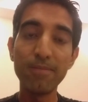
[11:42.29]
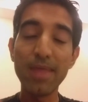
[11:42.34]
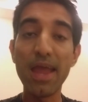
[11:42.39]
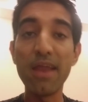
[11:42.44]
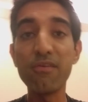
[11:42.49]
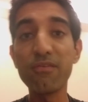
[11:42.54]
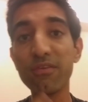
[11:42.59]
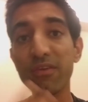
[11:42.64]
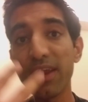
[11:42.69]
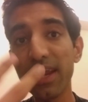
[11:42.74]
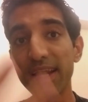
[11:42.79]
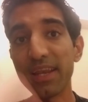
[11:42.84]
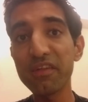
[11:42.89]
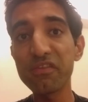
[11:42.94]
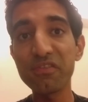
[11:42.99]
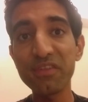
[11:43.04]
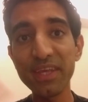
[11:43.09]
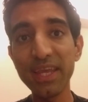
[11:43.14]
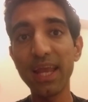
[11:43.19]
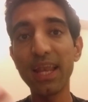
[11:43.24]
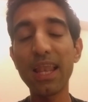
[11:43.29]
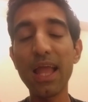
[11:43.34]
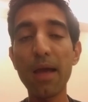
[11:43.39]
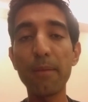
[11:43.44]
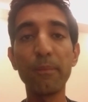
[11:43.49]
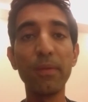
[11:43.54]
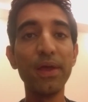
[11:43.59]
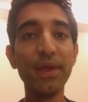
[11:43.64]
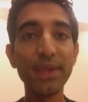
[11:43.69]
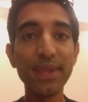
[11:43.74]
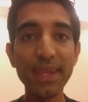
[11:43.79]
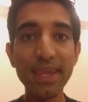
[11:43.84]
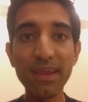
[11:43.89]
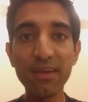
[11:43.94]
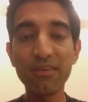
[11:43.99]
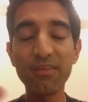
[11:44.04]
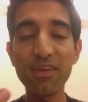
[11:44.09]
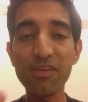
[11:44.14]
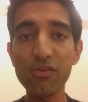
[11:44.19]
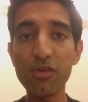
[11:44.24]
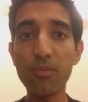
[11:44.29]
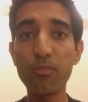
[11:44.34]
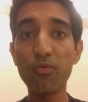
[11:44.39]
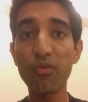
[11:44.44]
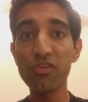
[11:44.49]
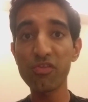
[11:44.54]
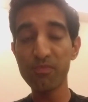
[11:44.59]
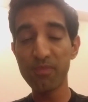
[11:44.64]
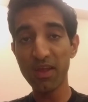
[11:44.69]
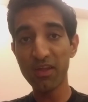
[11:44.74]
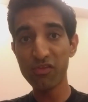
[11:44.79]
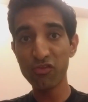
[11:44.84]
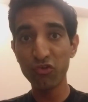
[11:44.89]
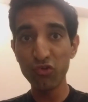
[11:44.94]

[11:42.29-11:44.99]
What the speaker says: and really scale up, increase your prospects?